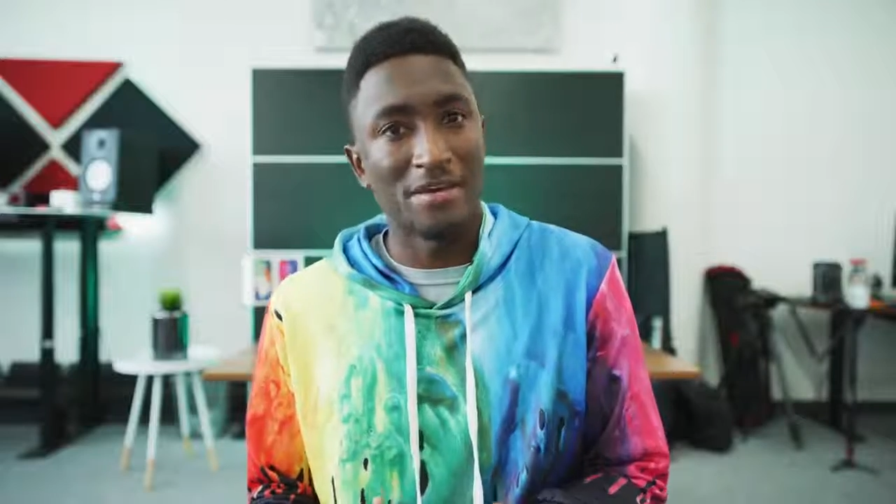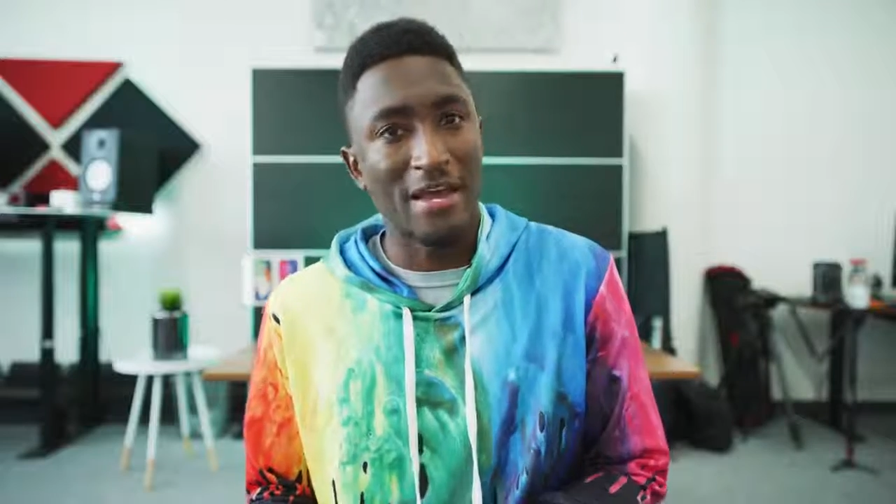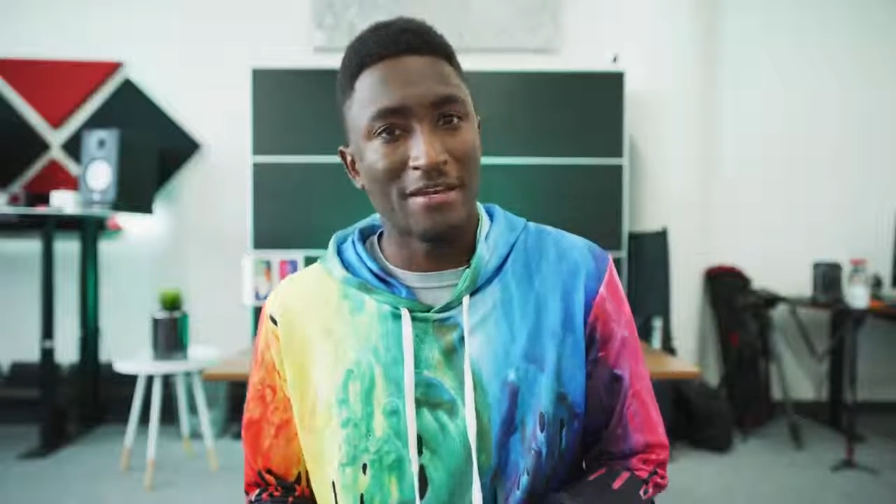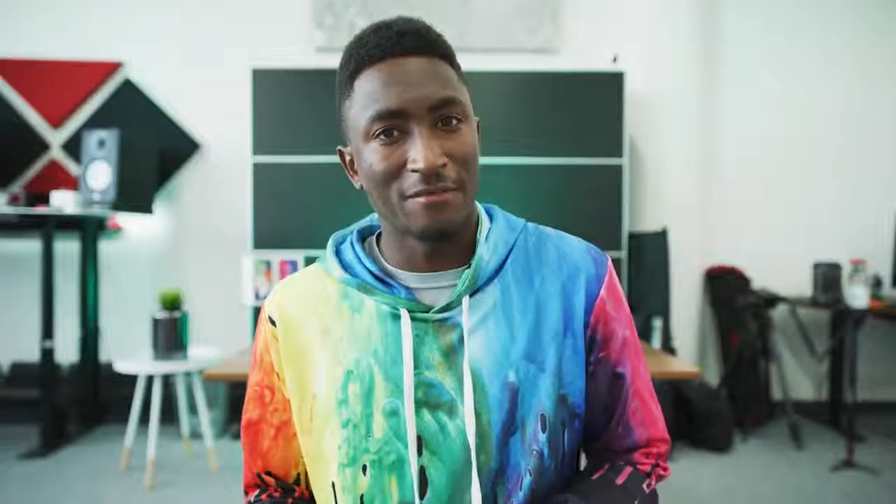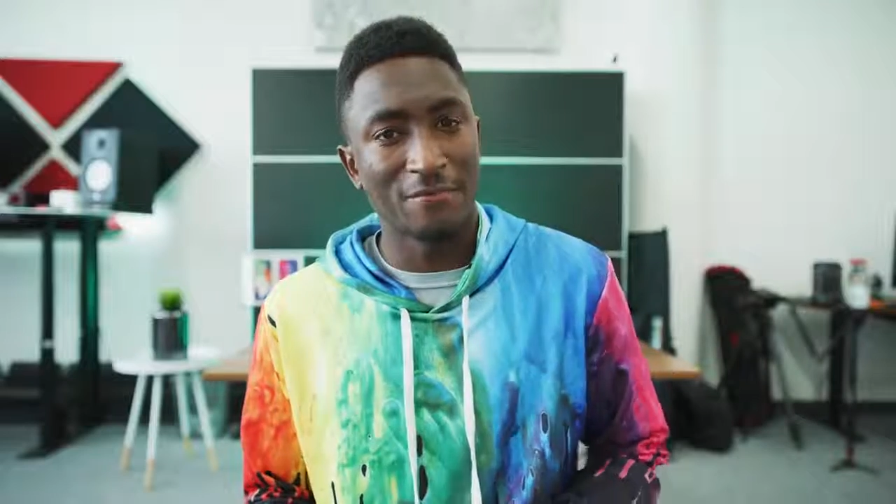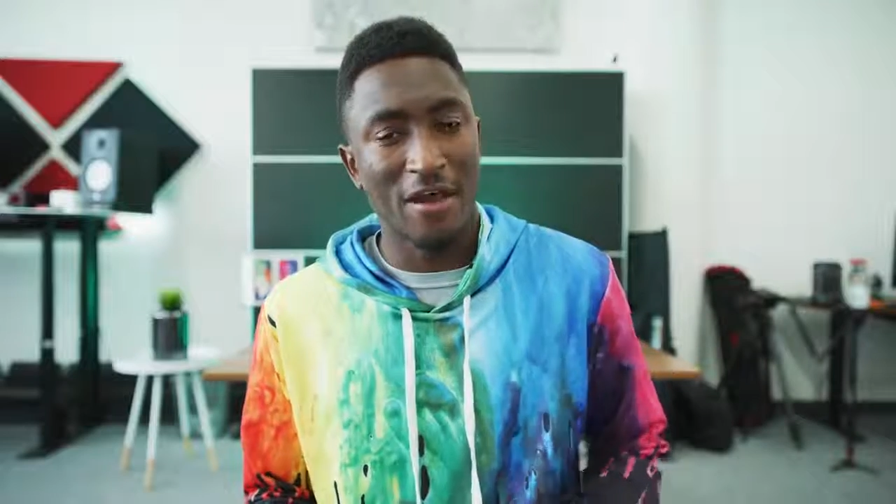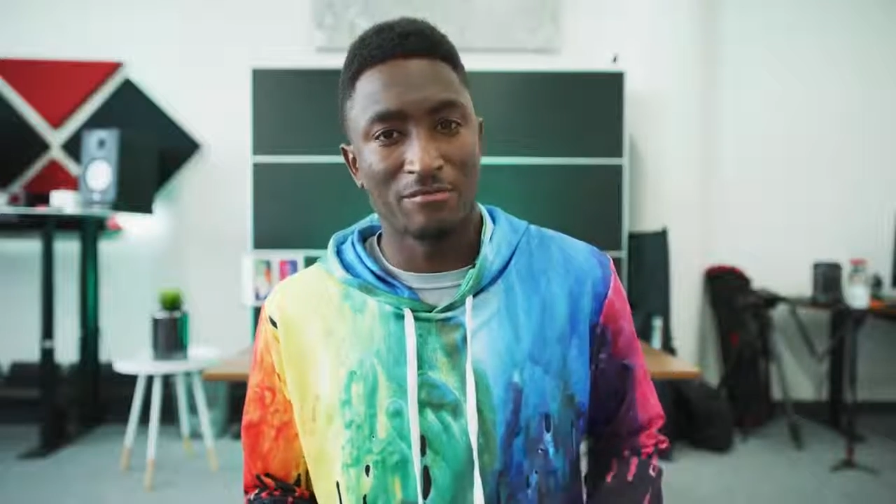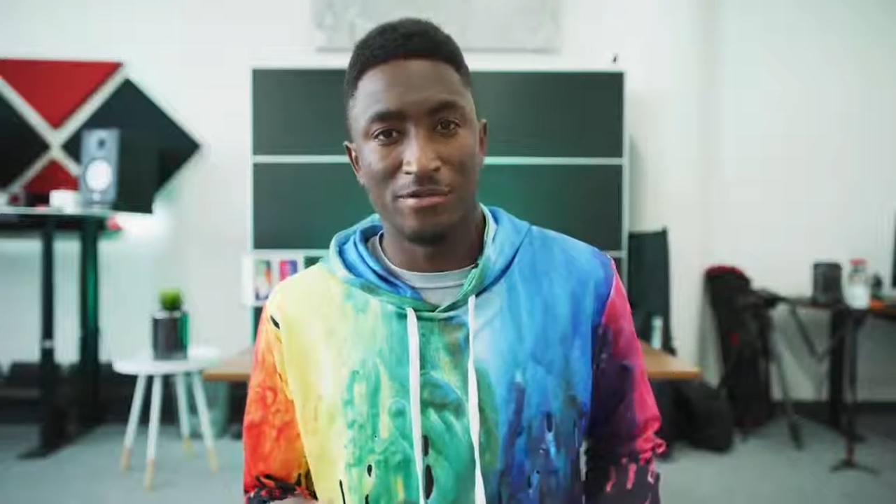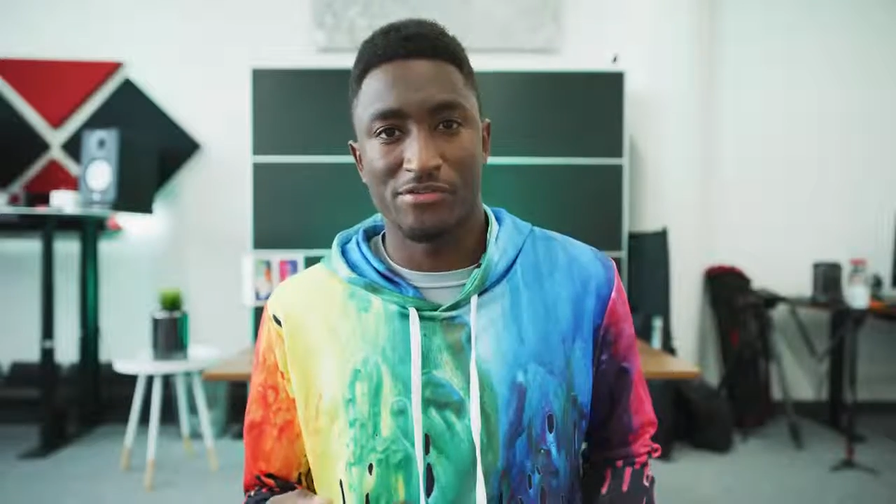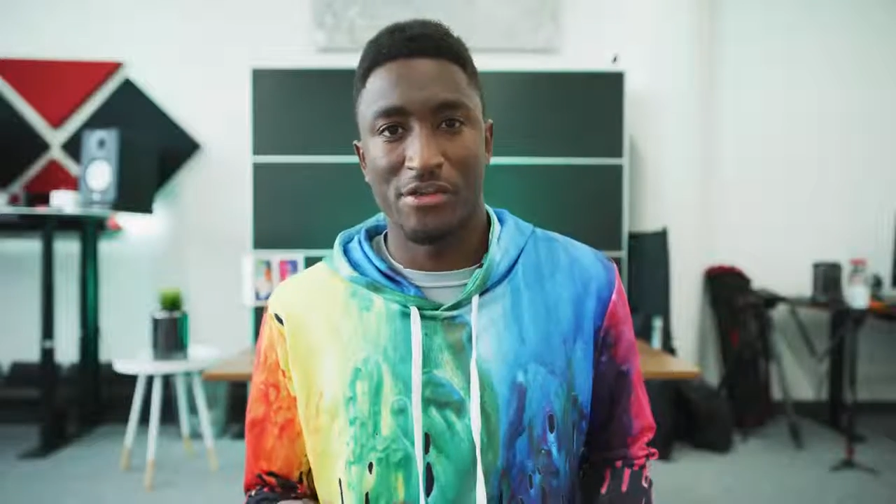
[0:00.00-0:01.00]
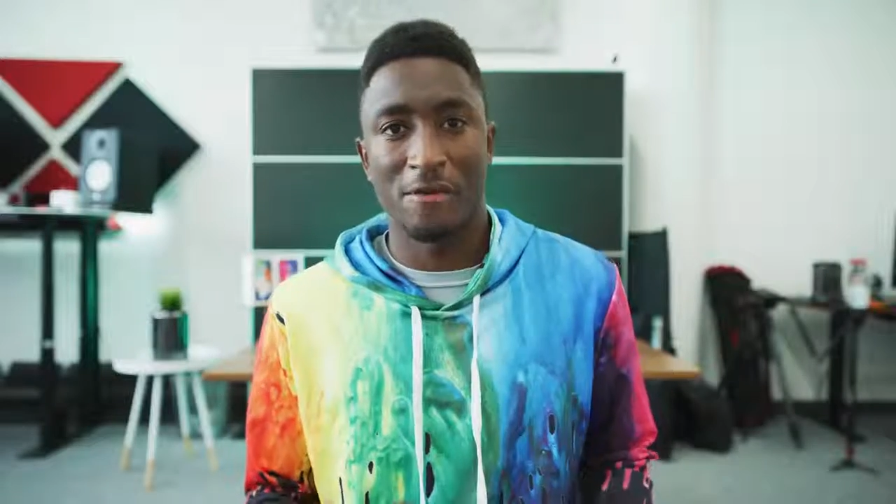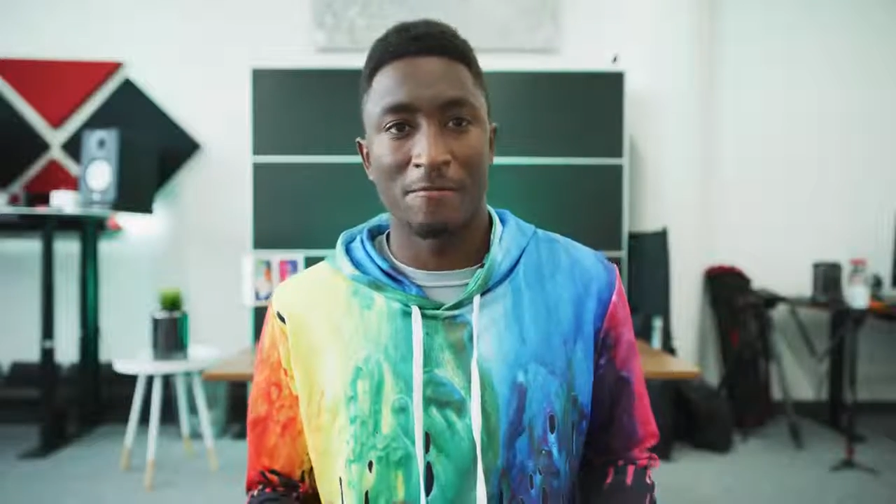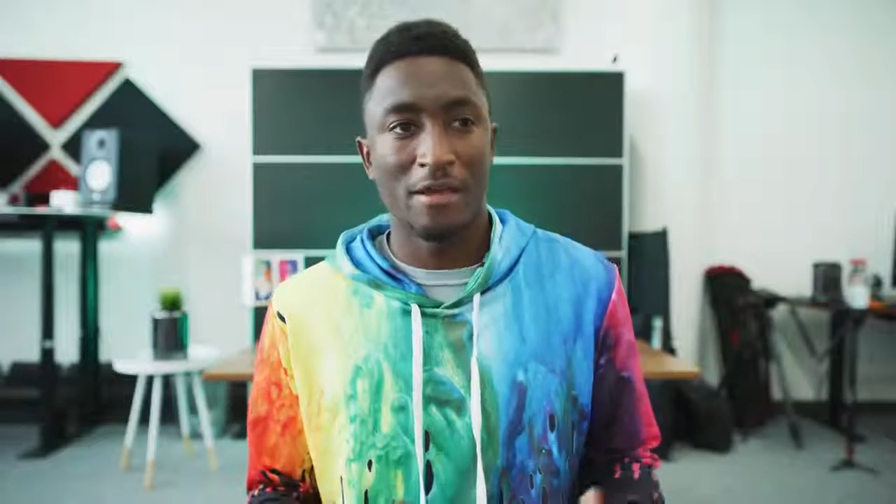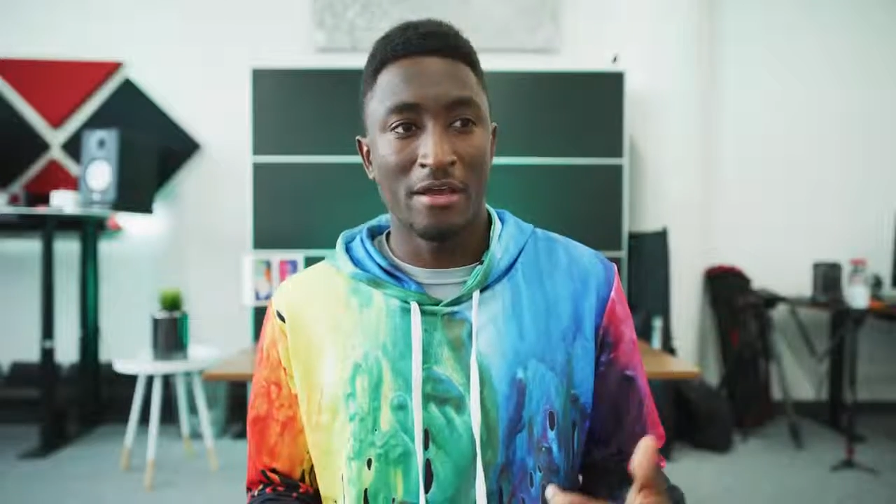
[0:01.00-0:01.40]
95%.